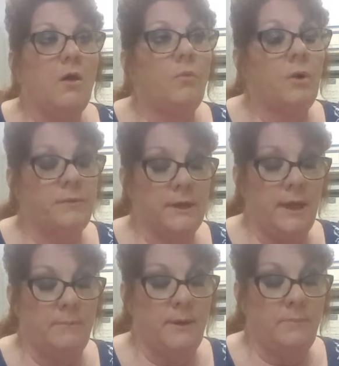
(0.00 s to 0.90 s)
What we
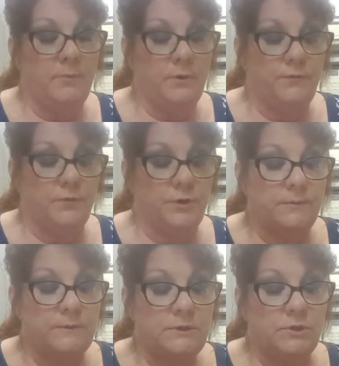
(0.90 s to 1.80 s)
came up with for you,
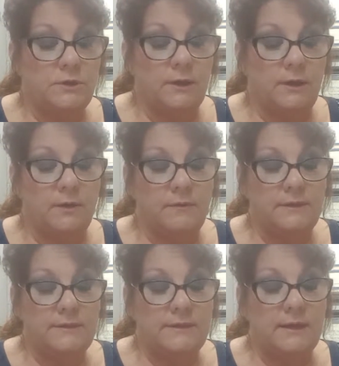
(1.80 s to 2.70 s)
Mr. DeLeo,
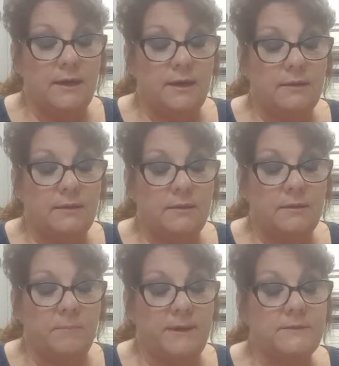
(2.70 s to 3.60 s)
is that the
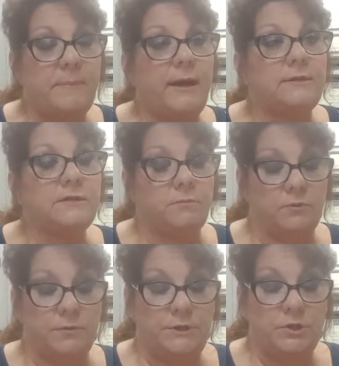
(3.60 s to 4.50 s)
best possible
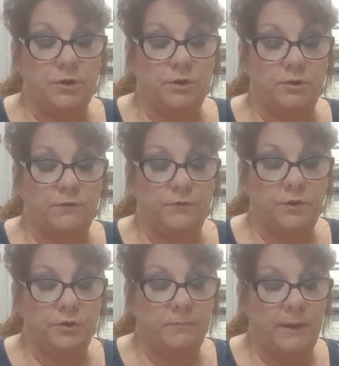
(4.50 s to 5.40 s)
return for
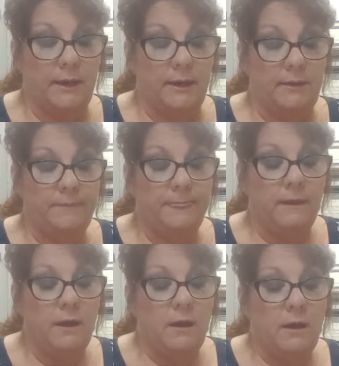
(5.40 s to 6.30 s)
your money
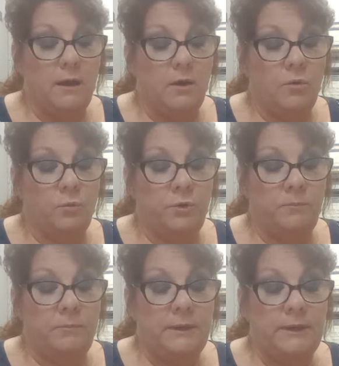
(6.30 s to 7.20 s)

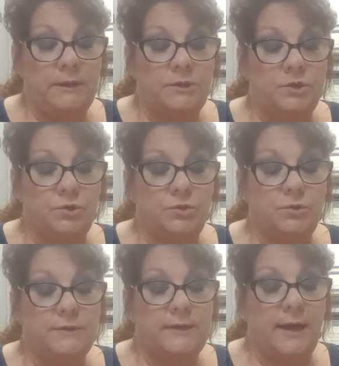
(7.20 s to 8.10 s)
would be to
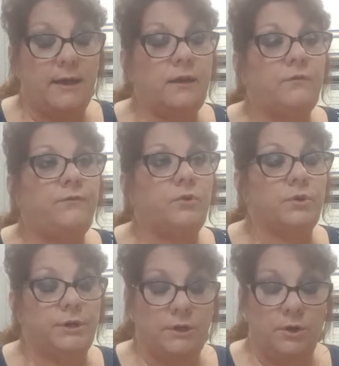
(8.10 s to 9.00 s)
sign a
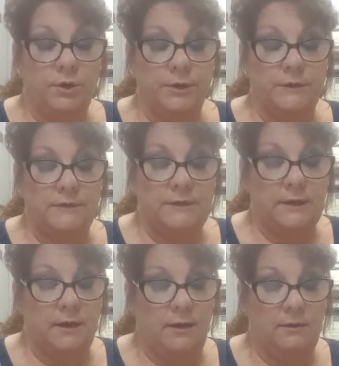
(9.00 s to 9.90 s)
foreign currency
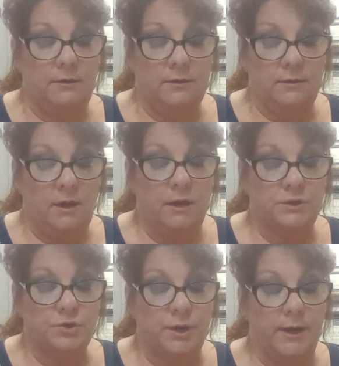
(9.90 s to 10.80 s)

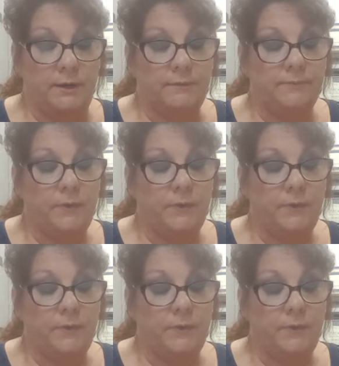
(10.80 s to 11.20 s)
contract.